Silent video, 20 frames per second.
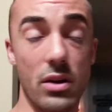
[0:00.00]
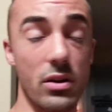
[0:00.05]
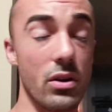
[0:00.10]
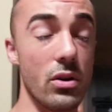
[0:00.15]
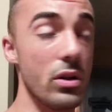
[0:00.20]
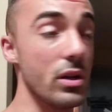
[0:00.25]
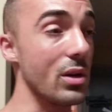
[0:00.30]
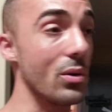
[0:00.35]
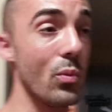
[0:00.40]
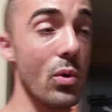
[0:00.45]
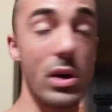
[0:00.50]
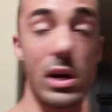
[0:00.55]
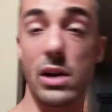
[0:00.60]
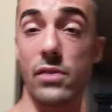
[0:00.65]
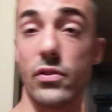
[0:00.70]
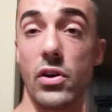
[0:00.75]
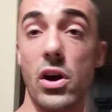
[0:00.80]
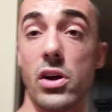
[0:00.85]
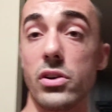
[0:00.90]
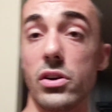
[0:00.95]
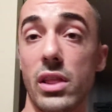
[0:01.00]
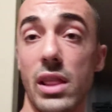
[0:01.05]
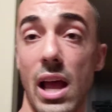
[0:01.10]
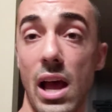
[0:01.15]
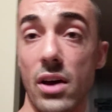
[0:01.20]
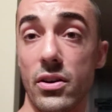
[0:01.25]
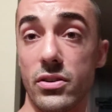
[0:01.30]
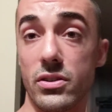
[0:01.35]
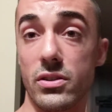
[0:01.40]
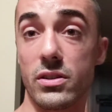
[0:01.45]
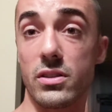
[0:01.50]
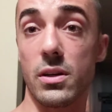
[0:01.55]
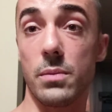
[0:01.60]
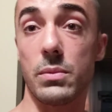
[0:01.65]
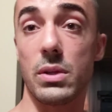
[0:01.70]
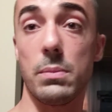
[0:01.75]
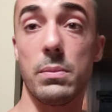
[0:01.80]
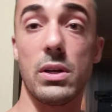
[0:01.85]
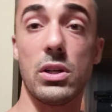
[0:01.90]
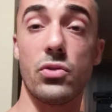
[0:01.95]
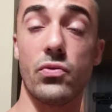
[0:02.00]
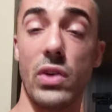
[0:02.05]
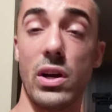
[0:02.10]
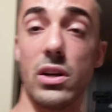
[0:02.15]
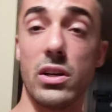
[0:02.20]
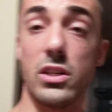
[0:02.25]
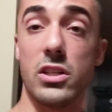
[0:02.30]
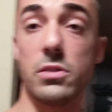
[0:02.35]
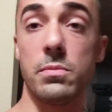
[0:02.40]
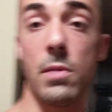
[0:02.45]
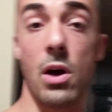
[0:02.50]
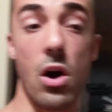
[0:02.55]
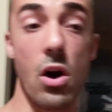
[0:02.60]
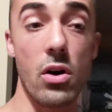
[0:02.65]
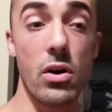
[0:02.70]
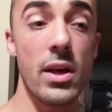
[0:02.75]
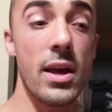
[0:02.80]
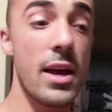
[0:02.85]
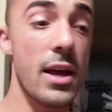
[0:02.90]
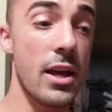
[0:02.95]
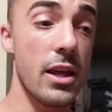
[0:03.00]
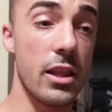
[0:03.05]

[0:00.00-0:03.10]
I don't know, like 1 out of 100,000 or something, but it's very small.